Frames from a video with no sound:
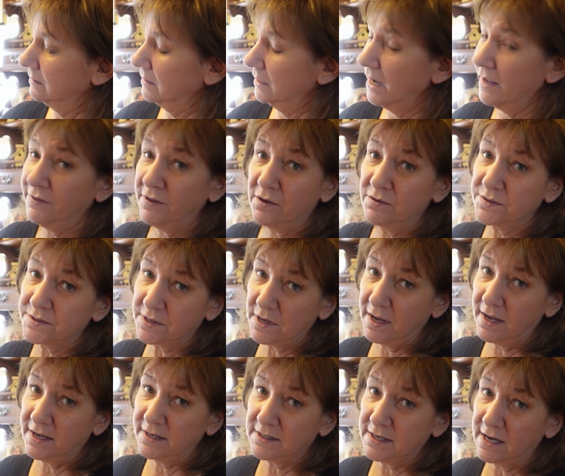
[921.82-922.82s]
And those
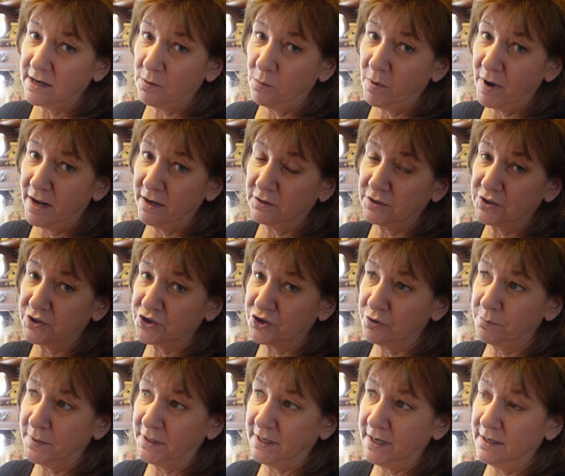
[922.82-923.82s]
take a while to
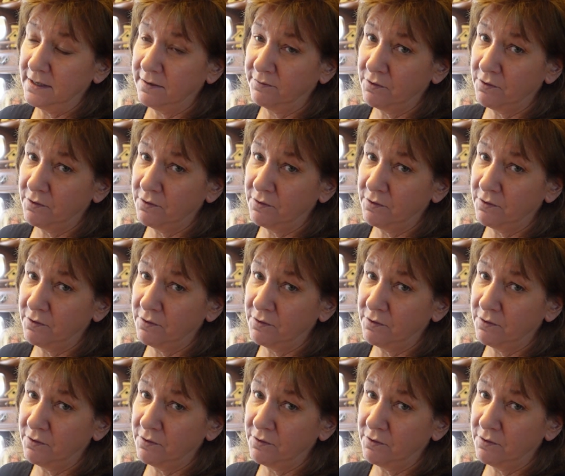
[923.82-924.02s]
germinate.